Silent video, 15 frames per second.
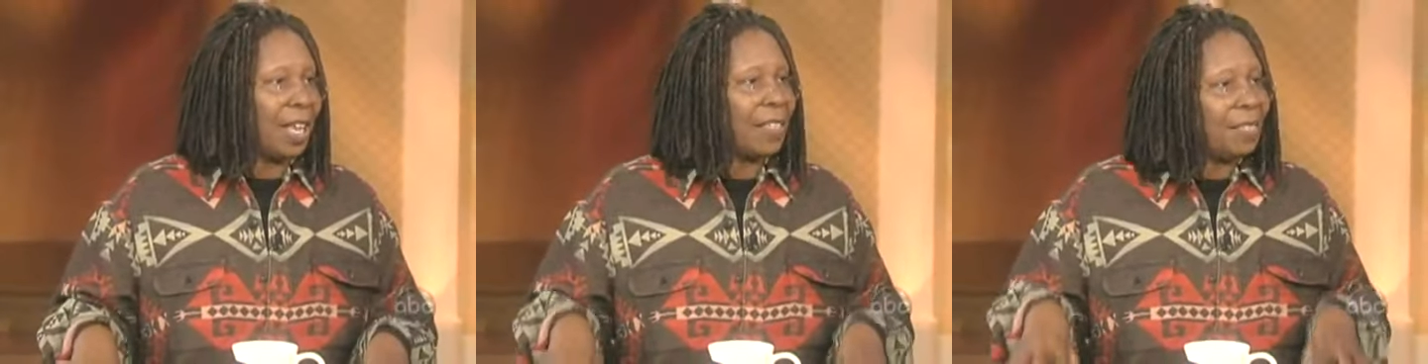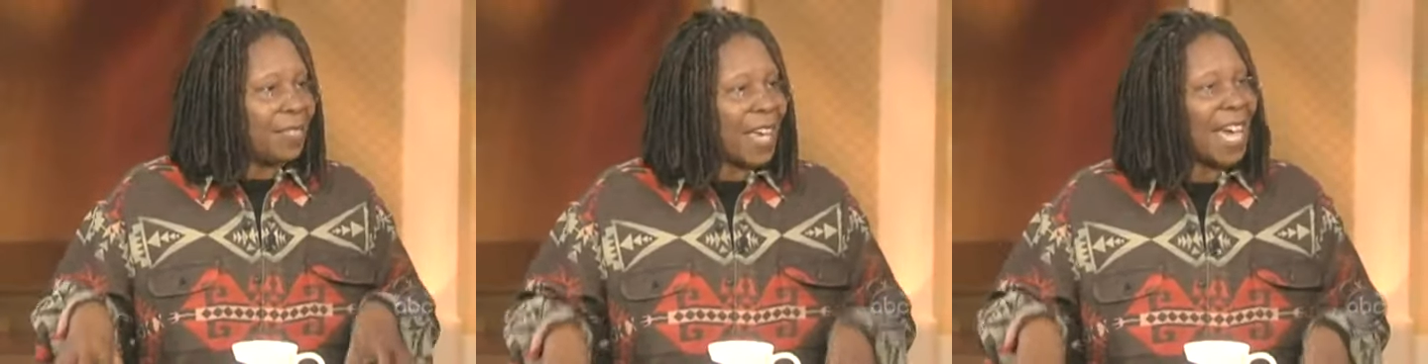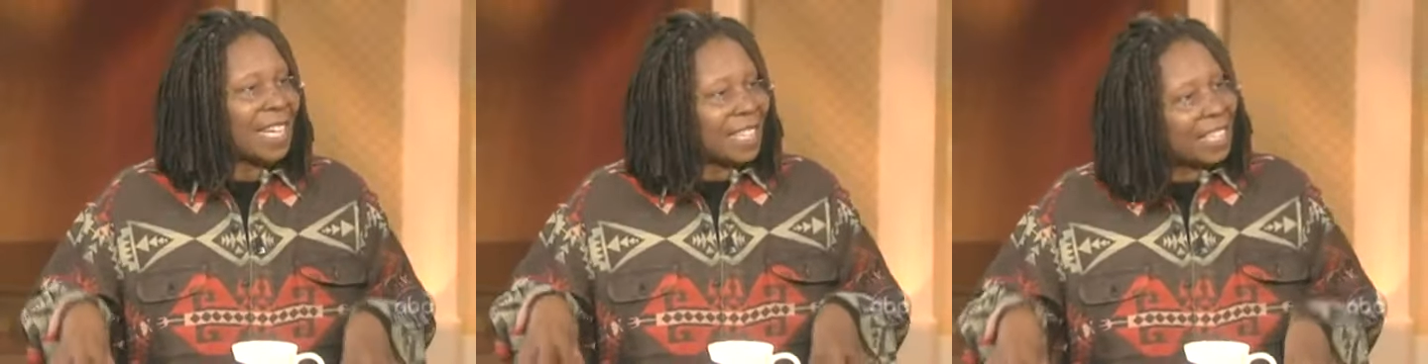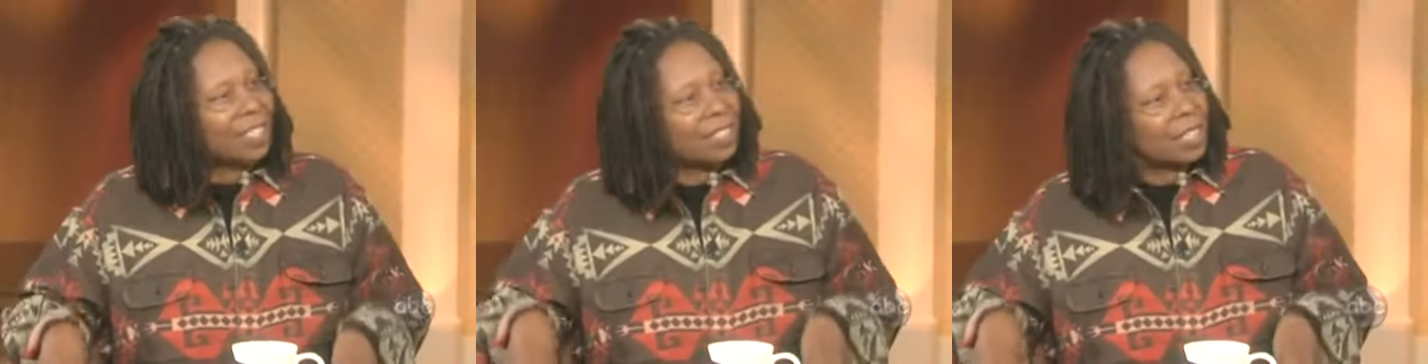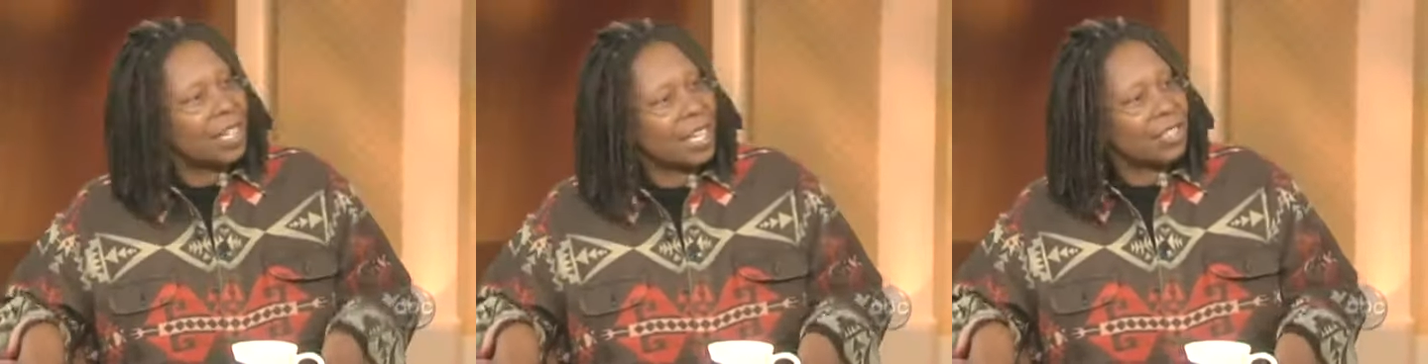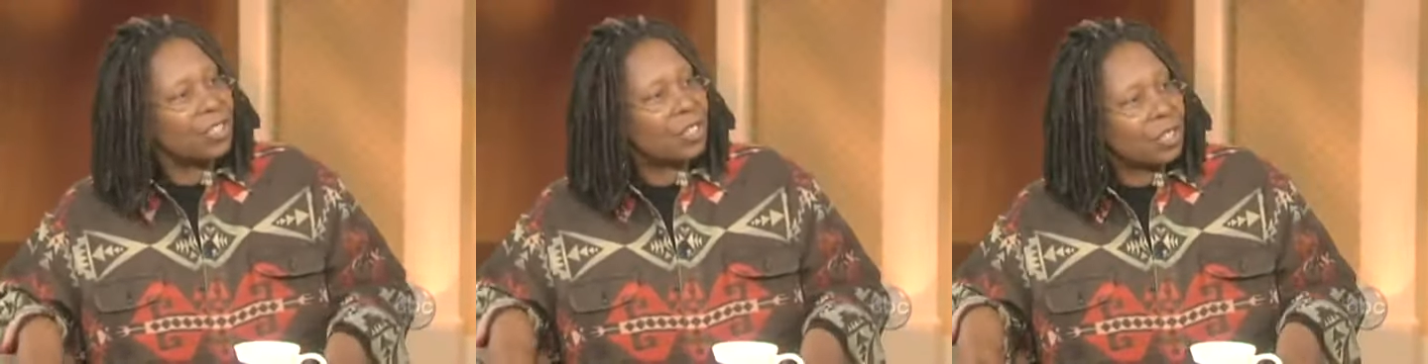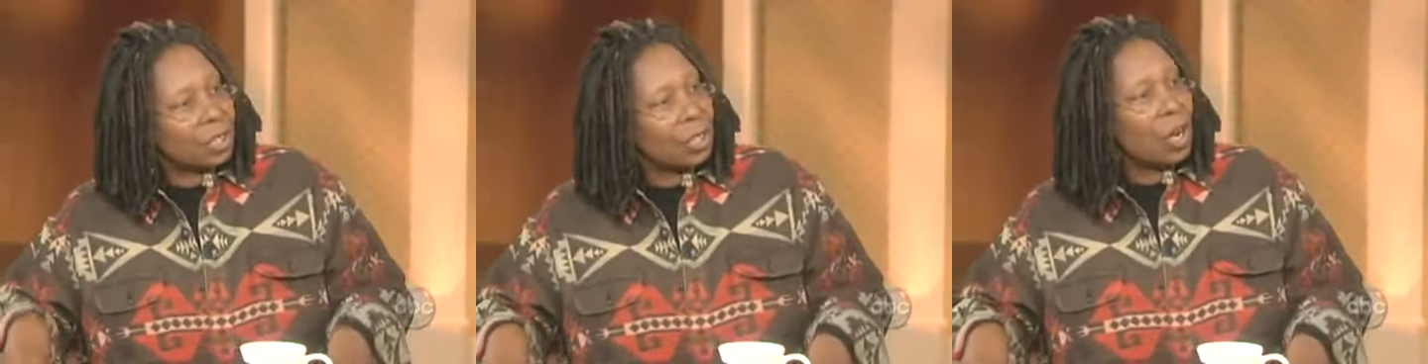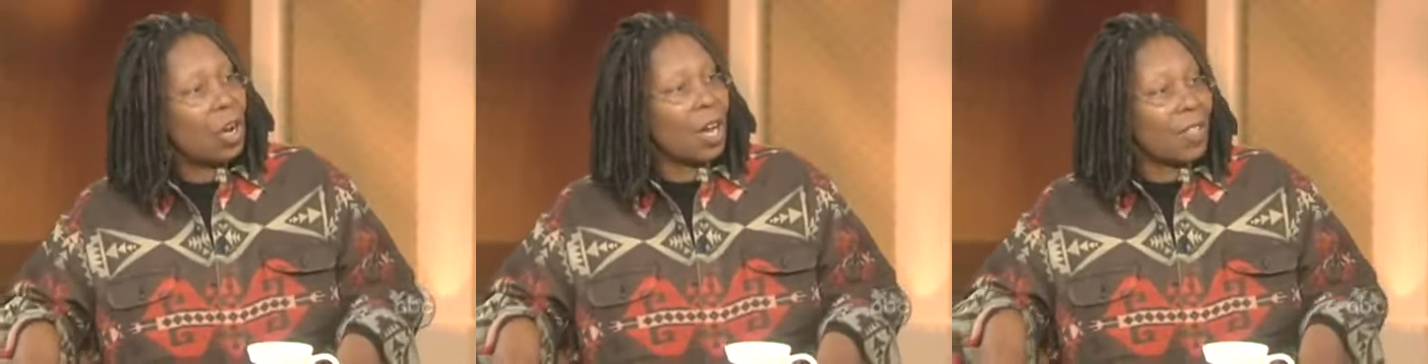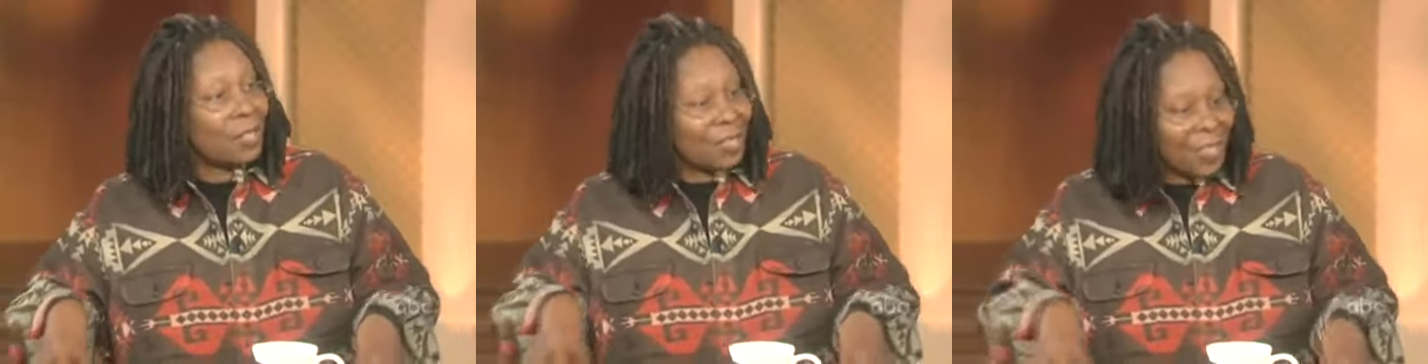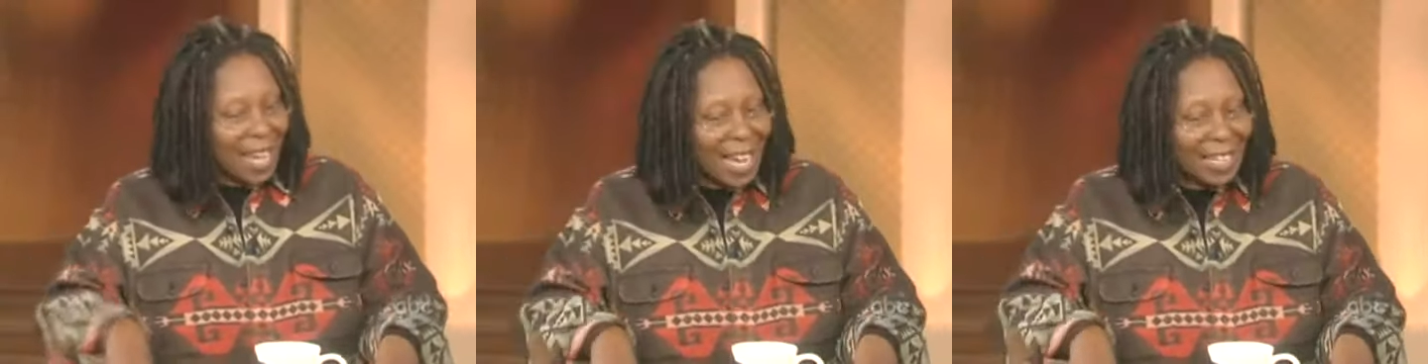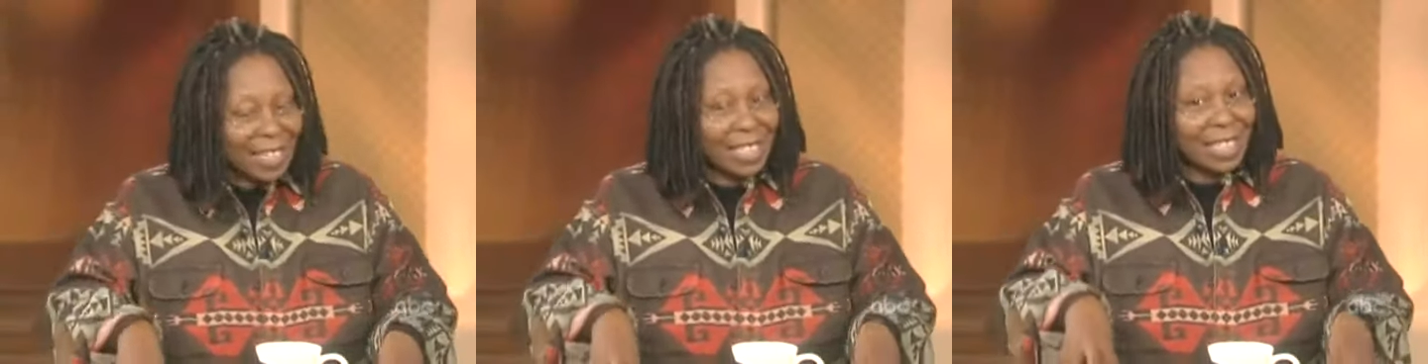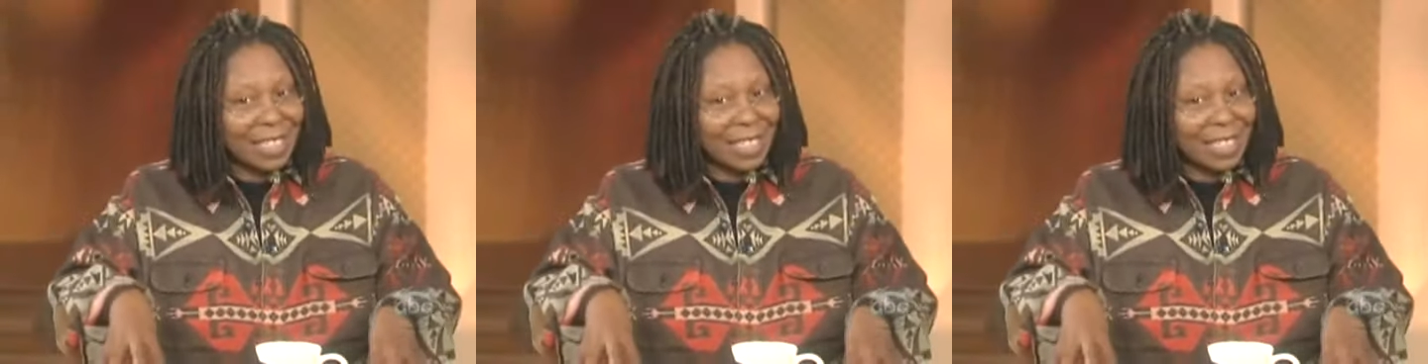that is against the law. That